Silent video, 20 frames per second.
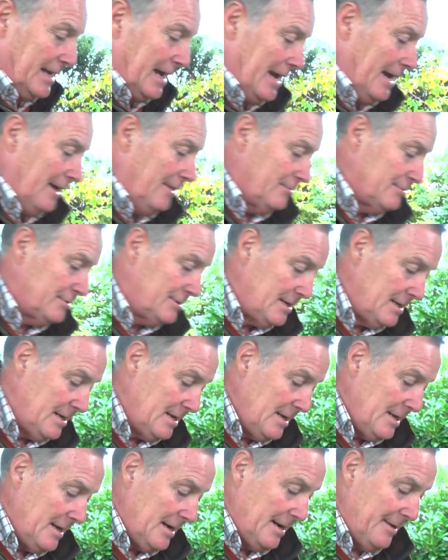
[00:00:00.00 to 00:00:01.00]
out,
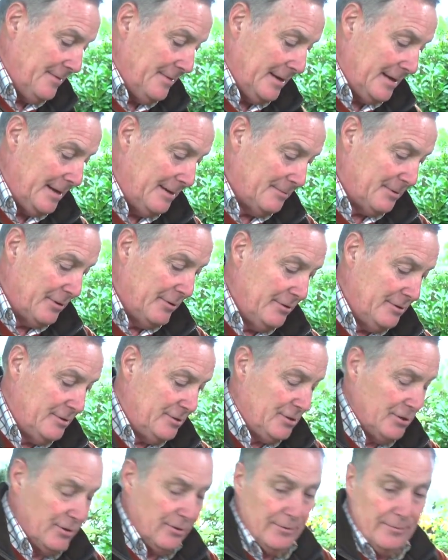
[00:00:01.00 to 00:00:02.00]
and then I'm going
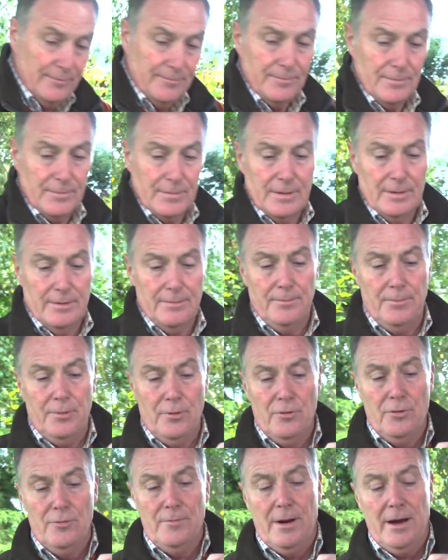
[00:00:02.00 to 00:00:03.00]
to
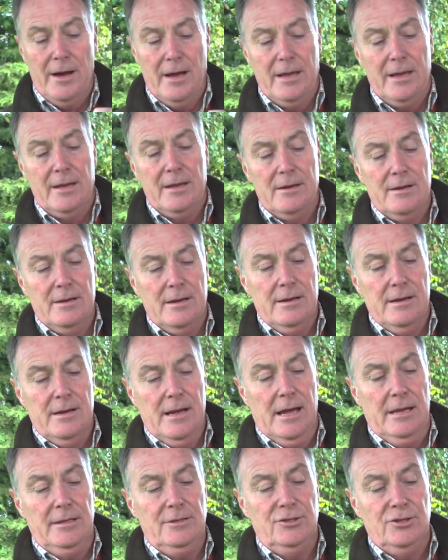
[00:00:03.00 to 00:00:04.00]
pour my
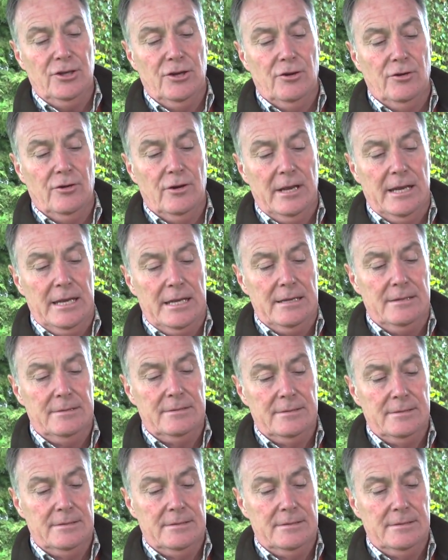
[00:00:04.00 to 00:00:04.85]
engine oil in